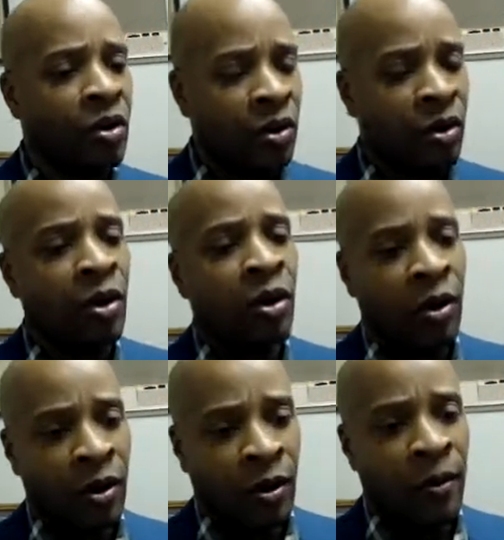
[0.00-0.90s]
with these
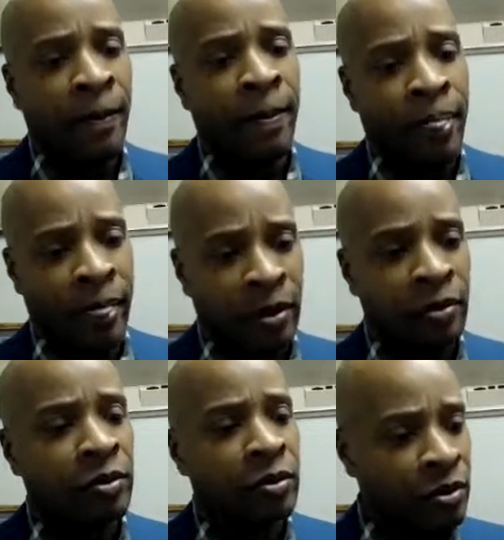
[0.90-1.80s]
same little 3
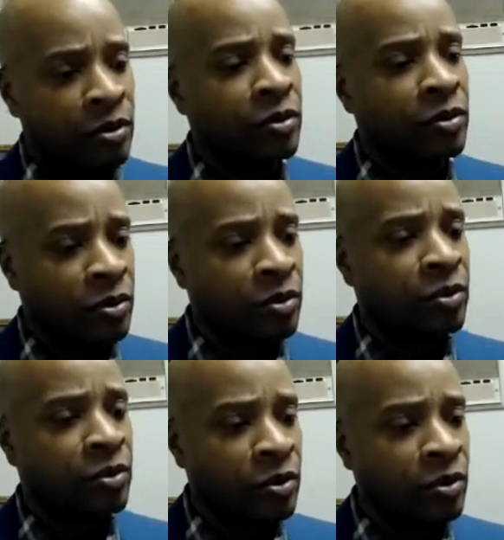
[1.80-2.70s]
skinny girls
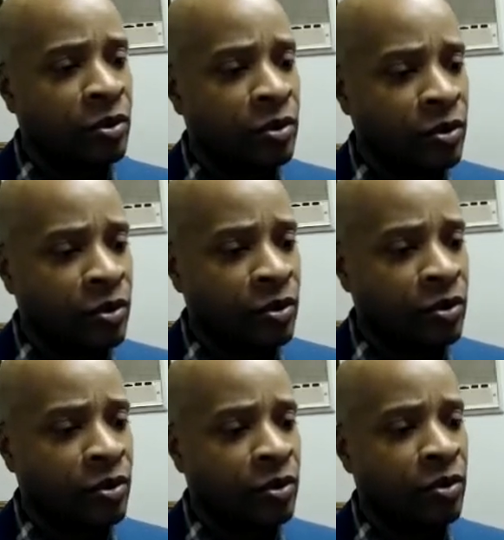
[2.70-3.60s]
that were doing this.
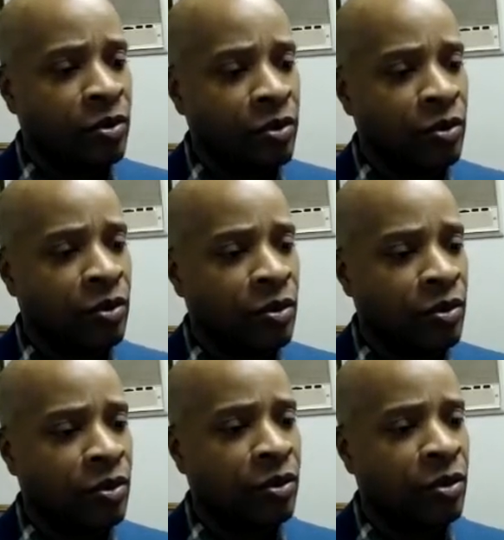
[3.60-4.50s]

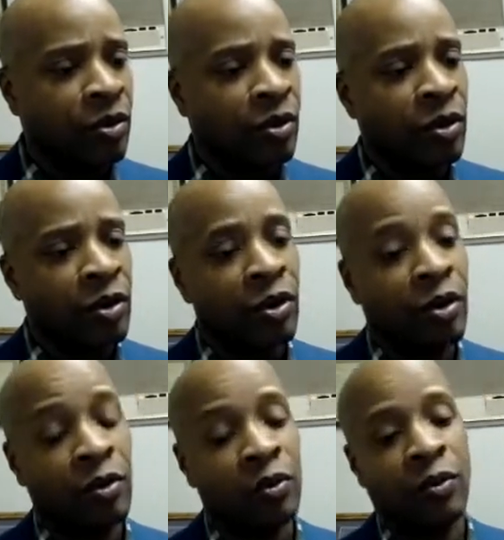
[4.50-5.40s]
Boo,
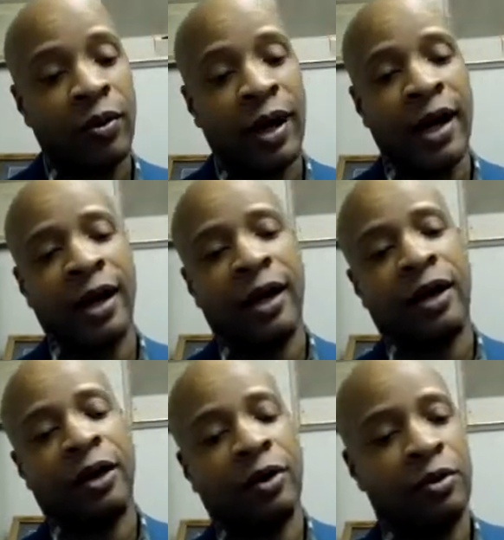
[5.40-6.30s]
boo. You know what I'm saying?
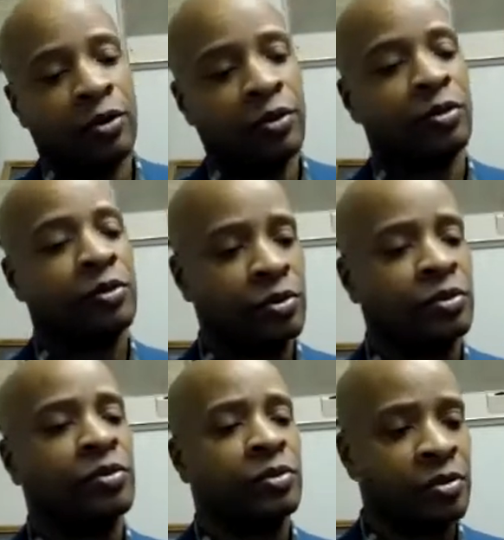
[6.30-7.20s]
Like
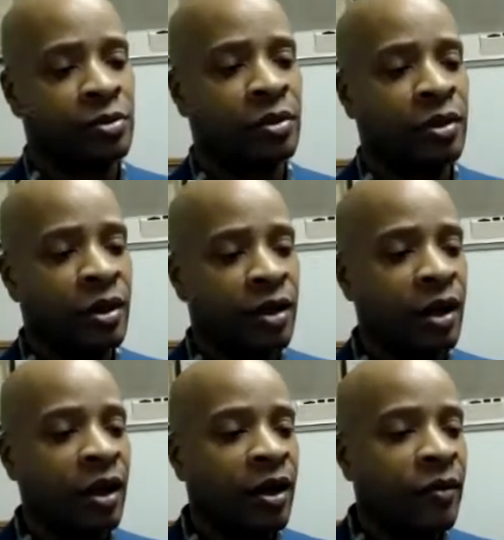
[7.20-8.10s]
it
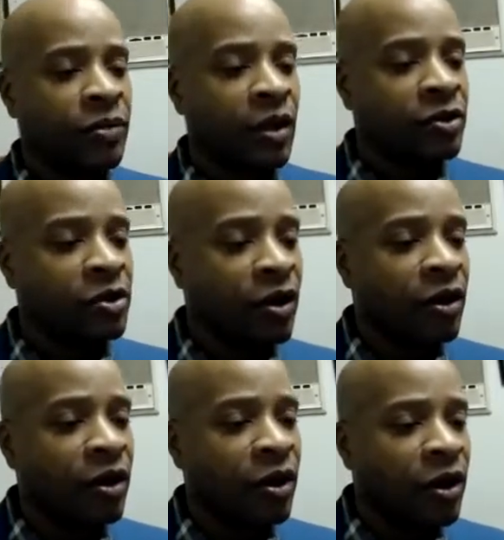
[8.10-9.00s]
was
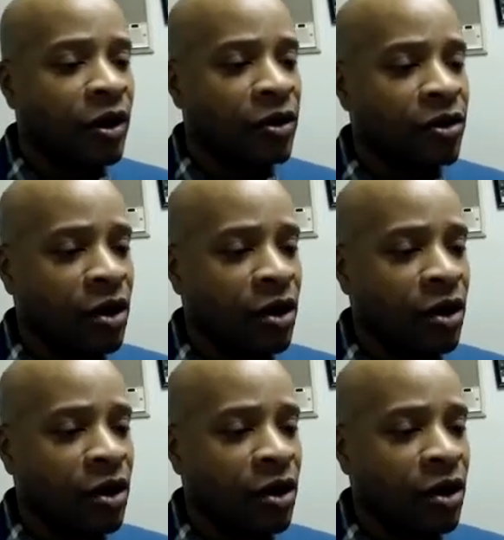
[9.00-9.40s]
horrific, man.